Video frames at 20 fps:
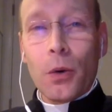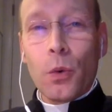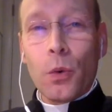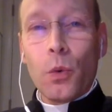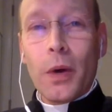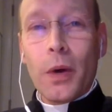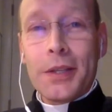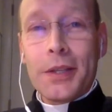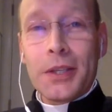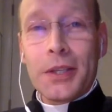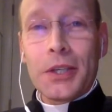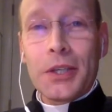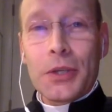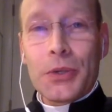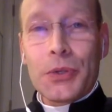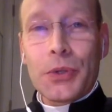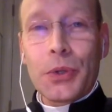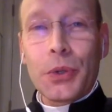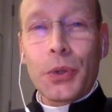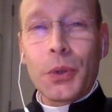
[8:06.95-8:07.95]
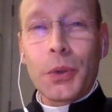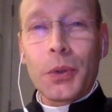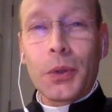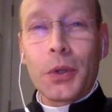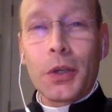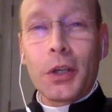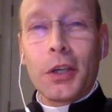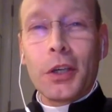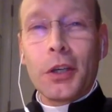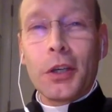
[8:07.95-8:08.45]
"What do you do
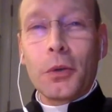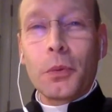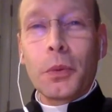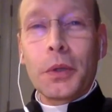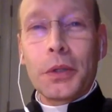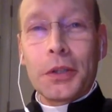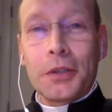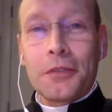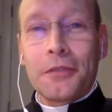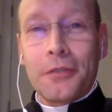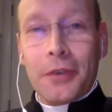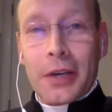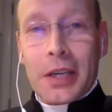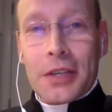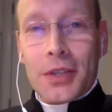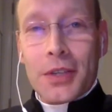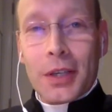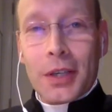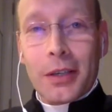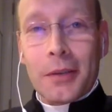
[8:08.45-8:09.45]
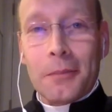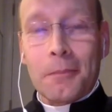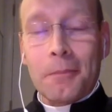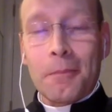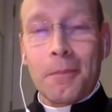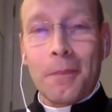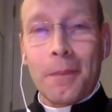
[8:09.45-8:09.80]
with your free time?"